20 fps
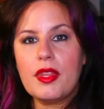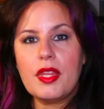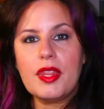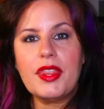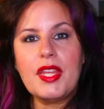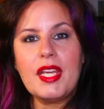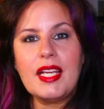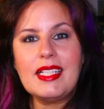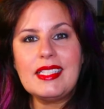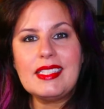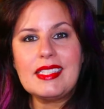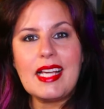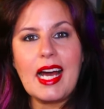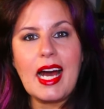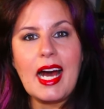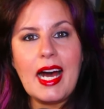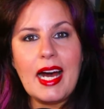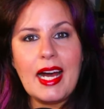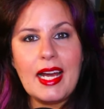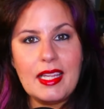The things
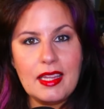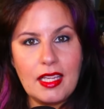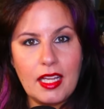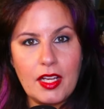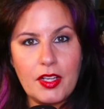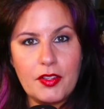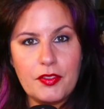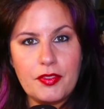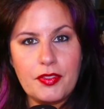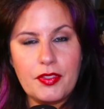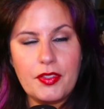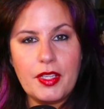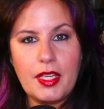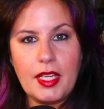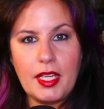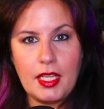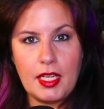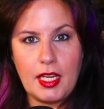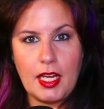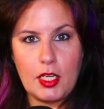I love
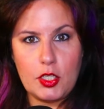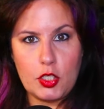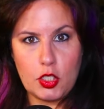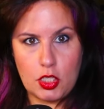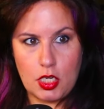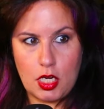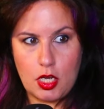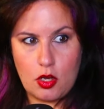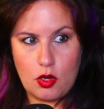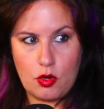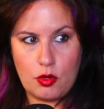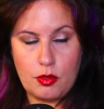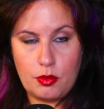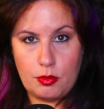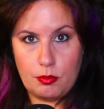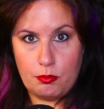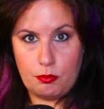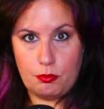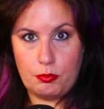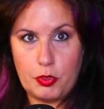in a show,
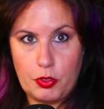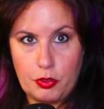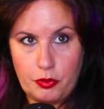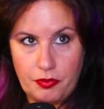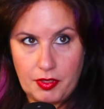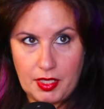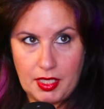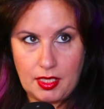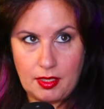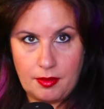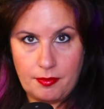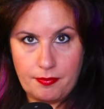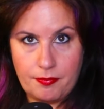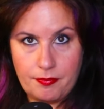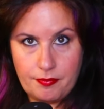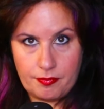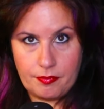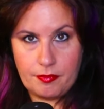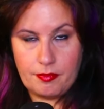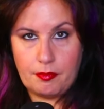movie,
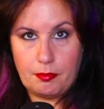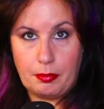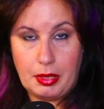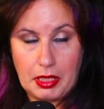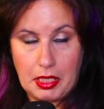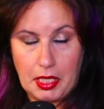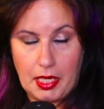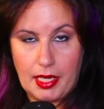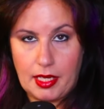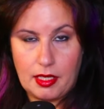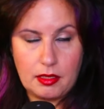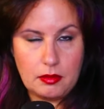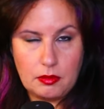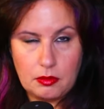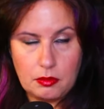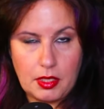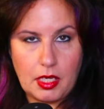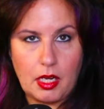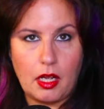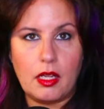play,
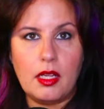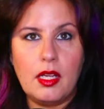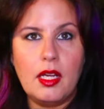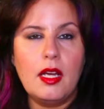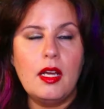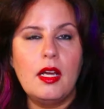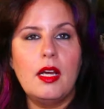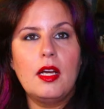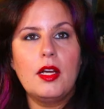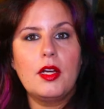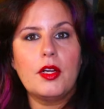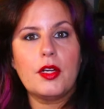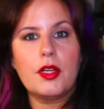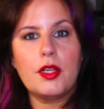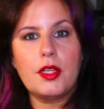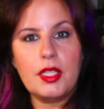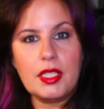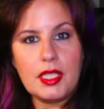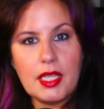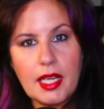what all?
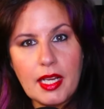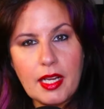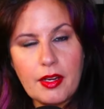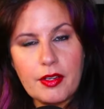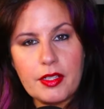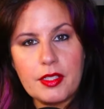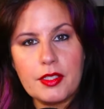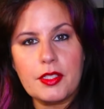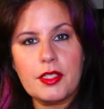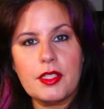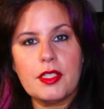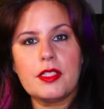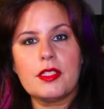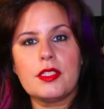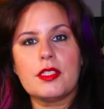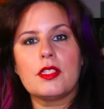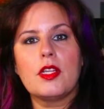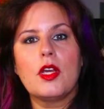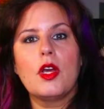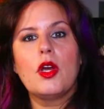Good
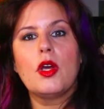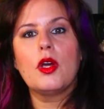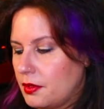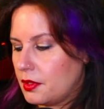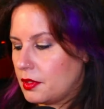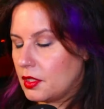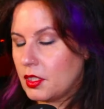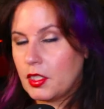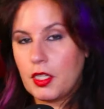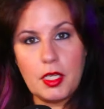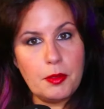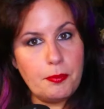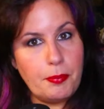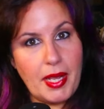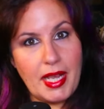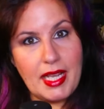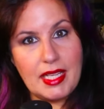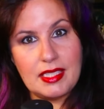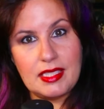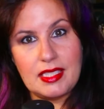characters, good
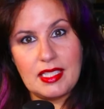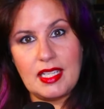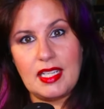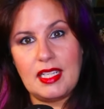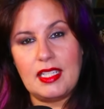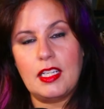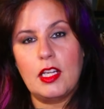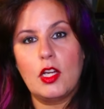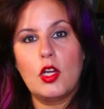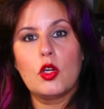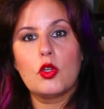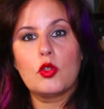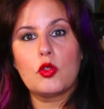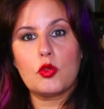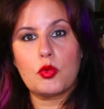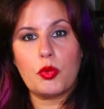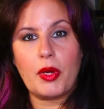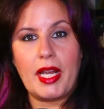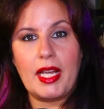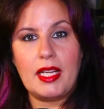pacing,
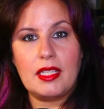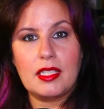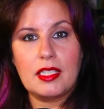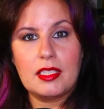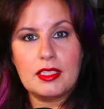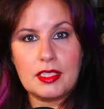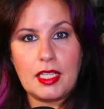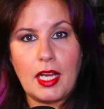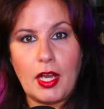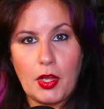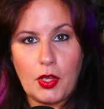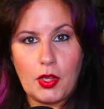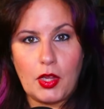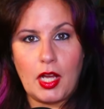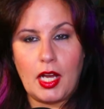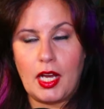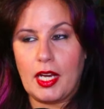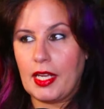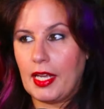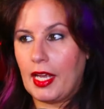great
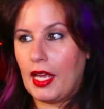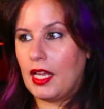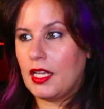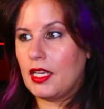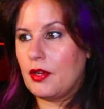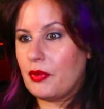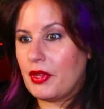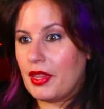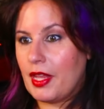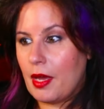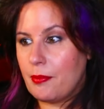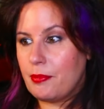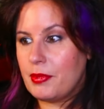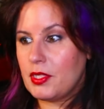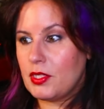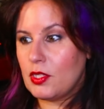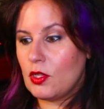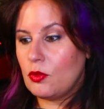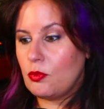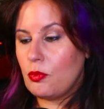dialogue. And with
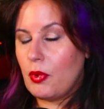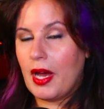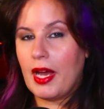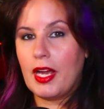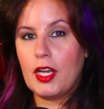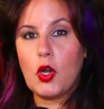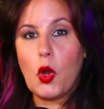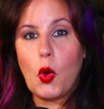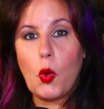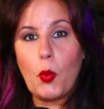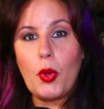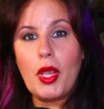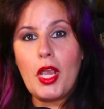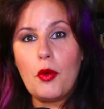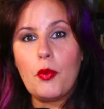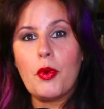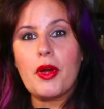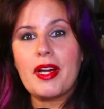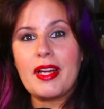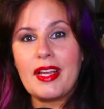episode 1,
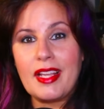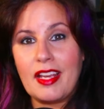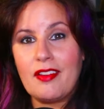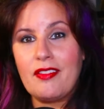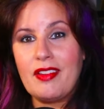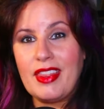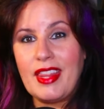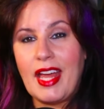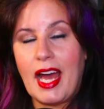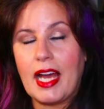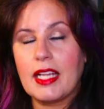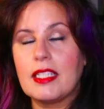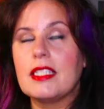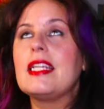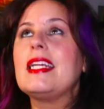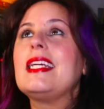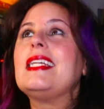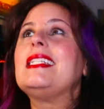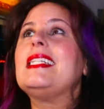we were given that